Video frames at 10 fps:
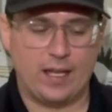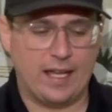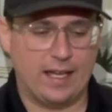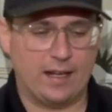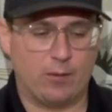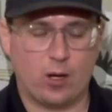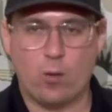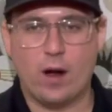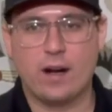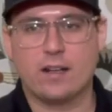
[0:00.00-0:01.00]
and it
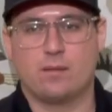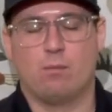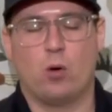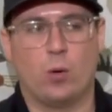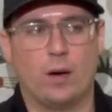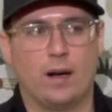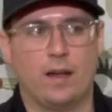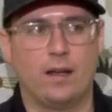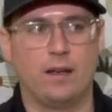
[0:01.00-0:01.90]
requires more